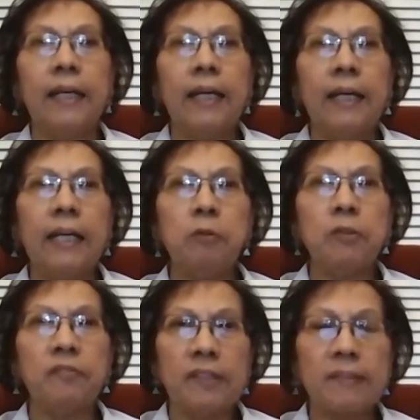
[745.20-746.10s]
he
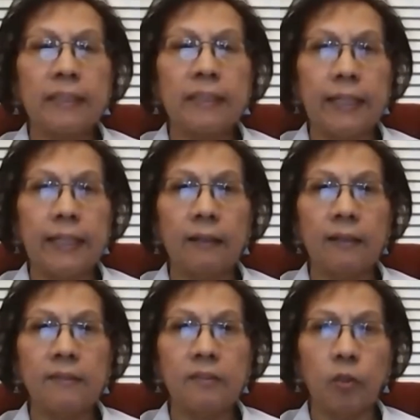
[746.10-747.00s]
was visiting
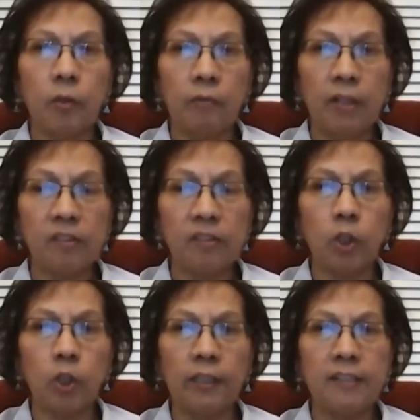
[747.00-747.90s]
Dallas doing research
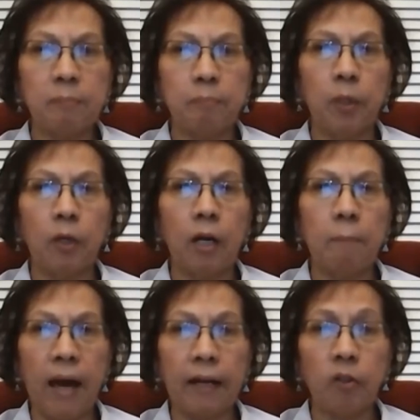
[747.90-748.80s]
on his book,
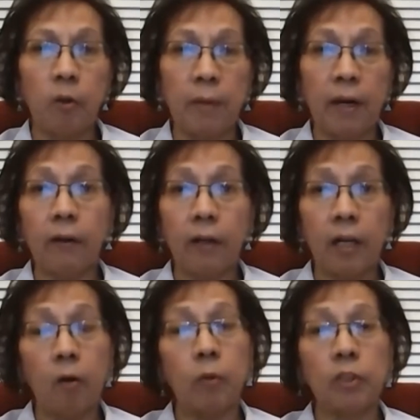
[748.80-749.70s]
Barrio
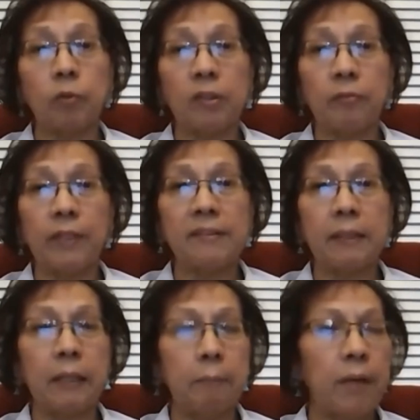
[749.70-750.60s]
America, which was
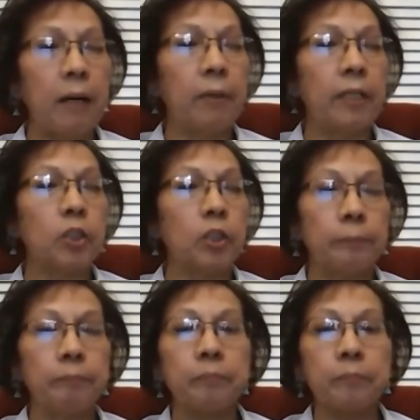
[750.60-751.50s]
recently published.
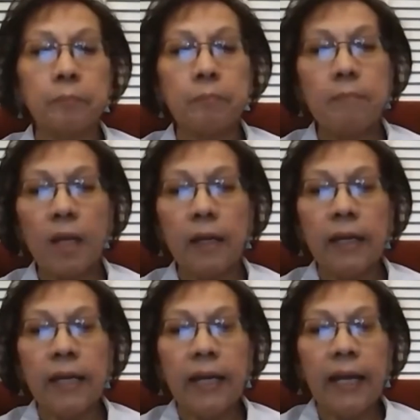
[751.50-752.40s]

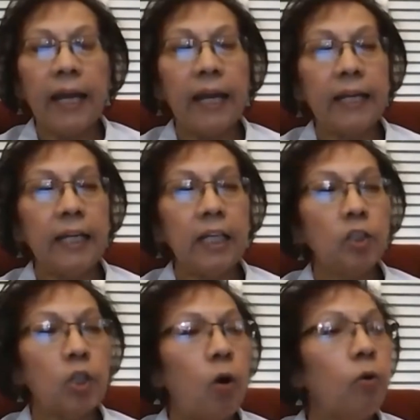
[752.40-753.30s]
And he
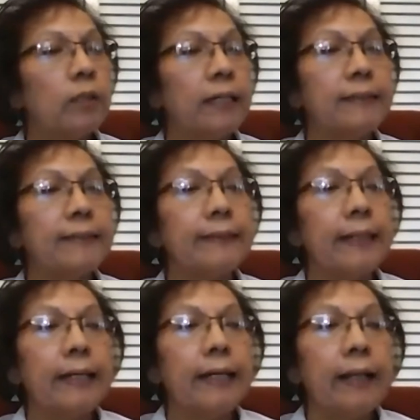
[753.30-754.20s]
told us
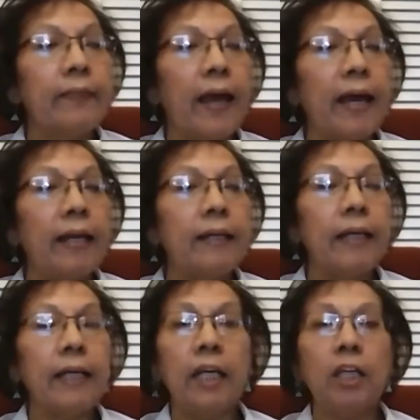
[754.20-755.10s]
that
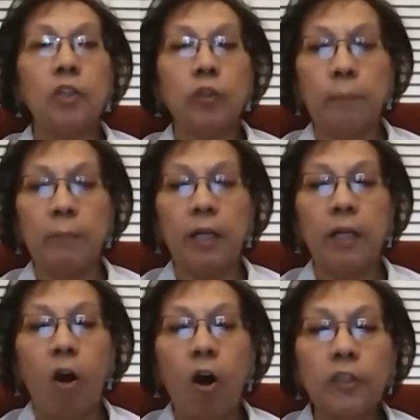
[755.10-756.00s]
he
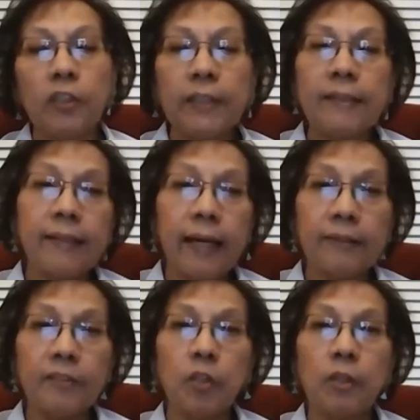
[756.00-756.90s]
attributed our
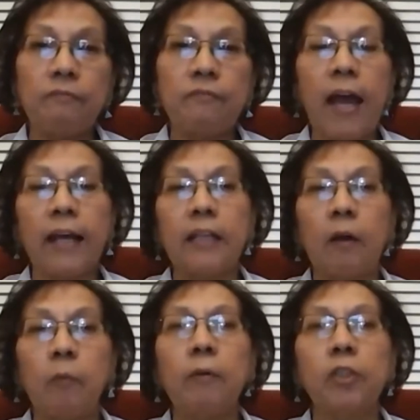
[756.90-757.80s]
success to the fact
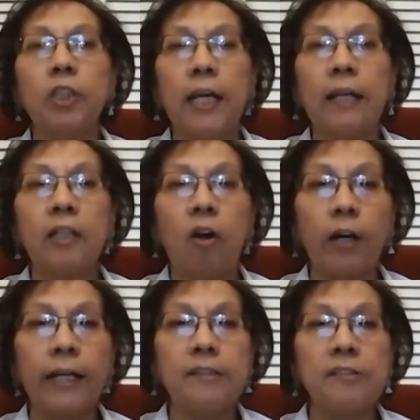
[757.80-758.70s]
that we were telling our
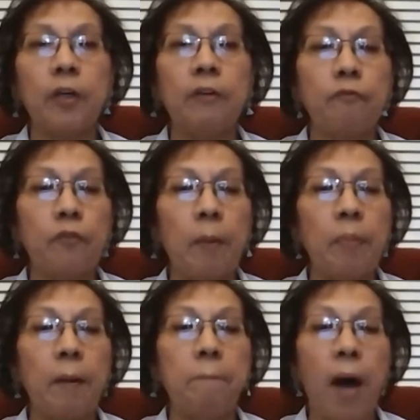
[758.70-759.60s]
history from
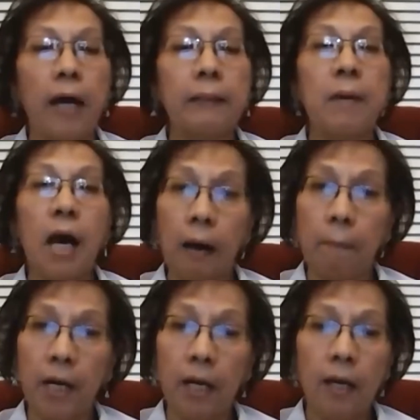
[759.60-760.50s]
the bottom up.
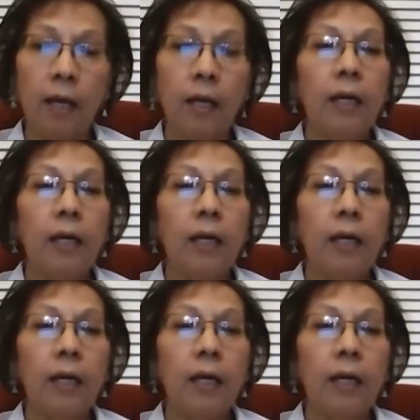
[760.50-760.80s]
I